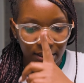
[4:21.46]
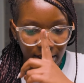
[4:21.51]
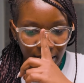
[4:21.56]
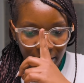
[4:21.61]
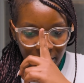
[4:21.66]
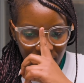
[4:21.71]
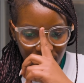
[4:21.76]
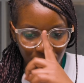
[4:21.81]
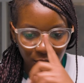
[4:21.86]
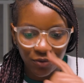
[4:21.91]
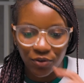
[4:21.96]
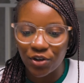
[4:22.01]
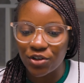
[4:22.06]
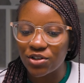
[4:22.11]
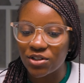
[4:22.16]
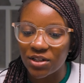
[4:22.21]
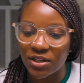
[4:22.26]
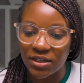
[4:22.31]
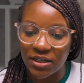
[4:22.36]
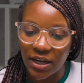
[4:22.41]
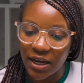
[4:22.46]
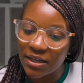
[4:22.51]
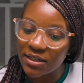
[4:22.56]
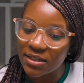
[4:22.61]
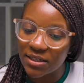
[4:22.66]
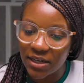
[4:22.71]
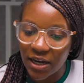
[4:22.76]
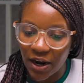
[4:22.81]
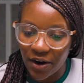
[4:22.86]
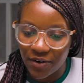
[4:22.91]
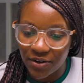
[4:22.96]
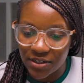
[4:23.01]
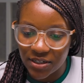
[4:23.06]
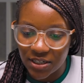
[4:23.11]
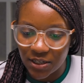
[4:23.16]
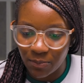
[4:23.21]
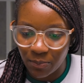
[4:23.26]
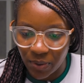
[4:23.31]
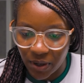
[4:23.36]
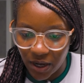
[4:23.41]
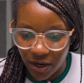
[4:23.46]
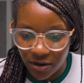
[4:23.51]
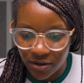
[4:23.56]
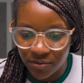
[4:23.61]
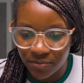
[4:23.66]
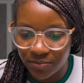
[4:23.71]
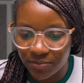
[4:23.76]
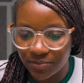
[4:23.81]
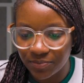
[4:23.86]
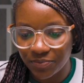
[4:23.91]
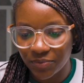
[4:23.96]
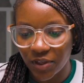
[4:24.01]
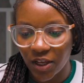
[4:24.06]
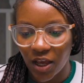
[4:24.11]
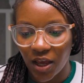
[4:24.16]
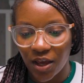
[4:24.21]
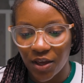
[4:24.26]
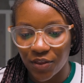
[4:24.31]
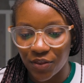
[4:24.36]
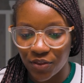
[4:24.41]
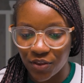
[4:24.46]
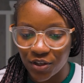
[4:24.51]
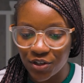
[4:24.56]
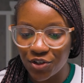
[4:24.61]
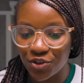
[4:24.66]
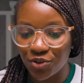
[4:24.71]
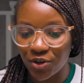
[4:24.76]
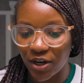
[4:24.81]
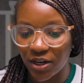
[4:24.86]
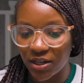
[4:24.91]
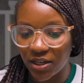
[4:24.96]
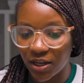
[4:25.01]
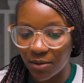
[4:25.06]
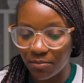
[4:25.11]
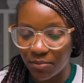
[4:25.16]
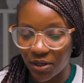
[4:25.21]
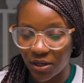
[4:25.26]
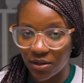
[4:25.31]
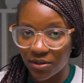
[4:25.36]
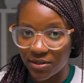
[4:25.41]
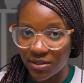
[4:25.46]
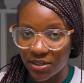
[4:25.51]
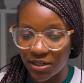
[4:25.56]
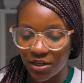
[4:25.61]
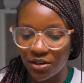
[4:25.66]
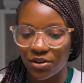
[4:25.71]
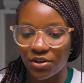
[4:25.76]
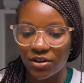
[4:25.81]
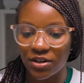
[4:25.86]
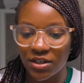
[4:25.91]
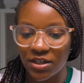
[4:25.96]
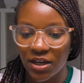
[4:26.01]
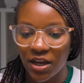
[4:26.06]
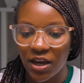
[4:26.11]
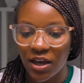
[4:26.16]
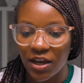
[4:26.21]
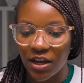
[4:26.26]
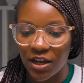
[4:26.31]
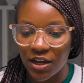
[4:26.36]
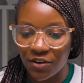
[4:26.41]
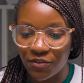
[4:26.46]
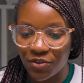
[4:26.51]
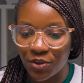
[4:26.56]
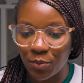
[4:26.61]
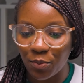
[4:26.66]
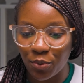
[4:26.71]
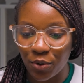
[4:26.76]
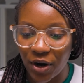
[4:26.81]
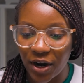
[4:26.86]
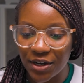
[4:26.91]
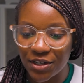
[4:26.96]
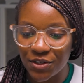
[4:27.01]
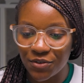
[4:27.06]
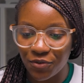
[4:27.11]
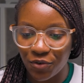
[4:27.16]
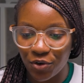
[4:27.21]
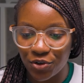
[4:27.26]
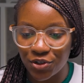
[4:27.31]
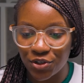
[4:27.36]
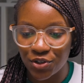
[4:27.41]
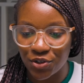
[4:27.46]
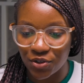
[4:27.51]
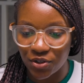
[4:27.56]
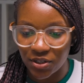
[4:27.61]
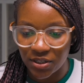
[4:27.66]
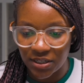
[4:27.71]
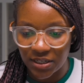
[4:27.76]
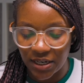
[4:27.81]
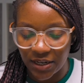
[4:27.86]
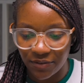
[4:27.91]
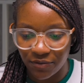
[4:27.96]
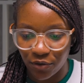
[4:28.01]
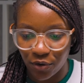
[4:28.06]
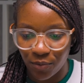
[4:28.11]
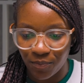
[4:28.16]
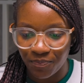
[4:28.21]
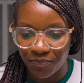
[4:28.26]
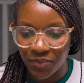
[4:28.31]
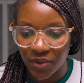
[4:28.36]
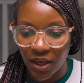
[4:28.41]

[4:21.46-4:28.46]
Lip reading: Let's move on to the next currency pair. This trade can be considered if the price falls to this level.